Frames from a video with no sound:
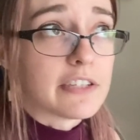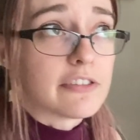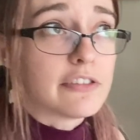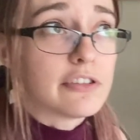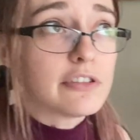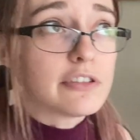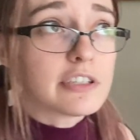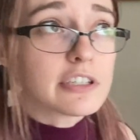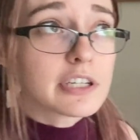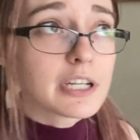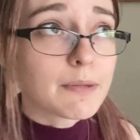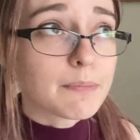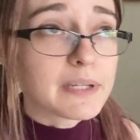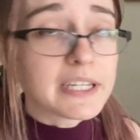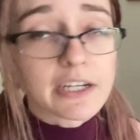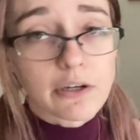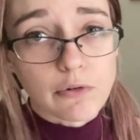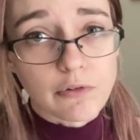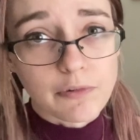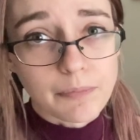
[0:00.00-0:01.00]
Studio
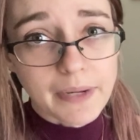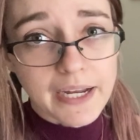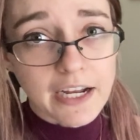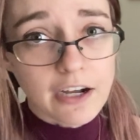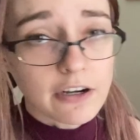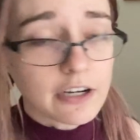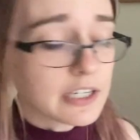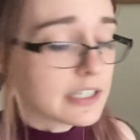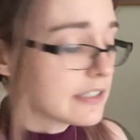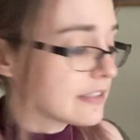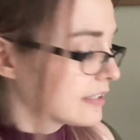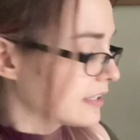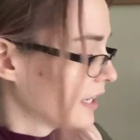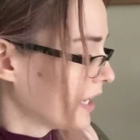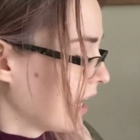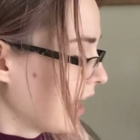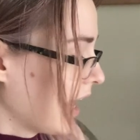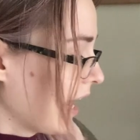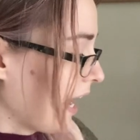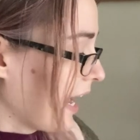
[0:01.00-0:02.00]
Ghibli holds my heart,
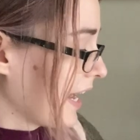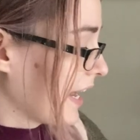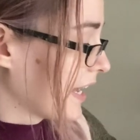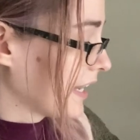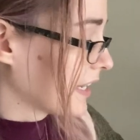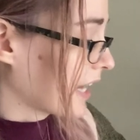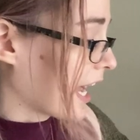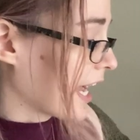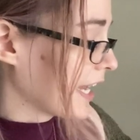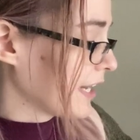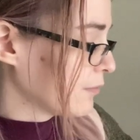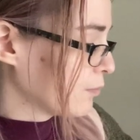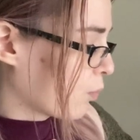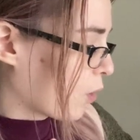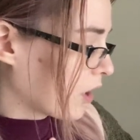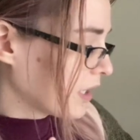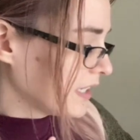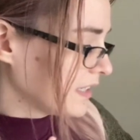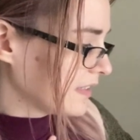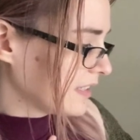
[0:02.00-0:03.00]
and I
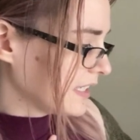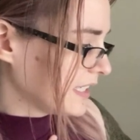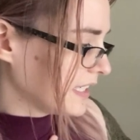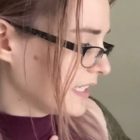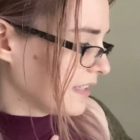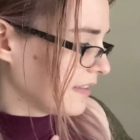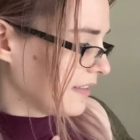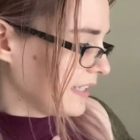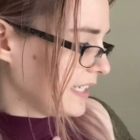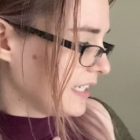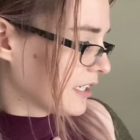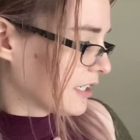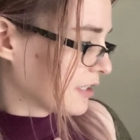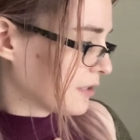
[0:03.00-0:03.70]
wanted to get the